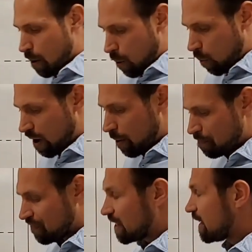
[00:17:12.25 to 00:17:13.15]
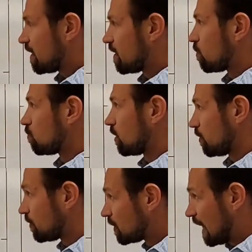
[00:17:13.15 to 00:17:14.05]
Well, it
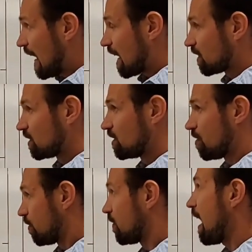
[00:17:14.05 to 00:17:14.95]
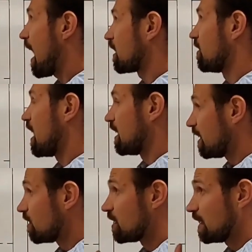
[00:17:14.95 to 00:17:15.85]
reflects the fact that it
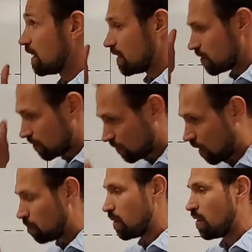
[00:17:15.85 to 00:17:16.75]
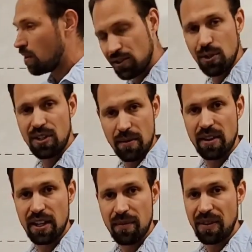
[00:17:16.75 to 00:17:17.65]
is a letter from Paul to
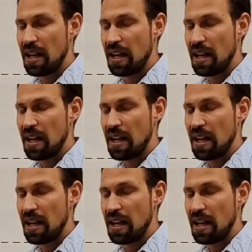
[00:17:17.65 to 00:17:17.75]
Timothy,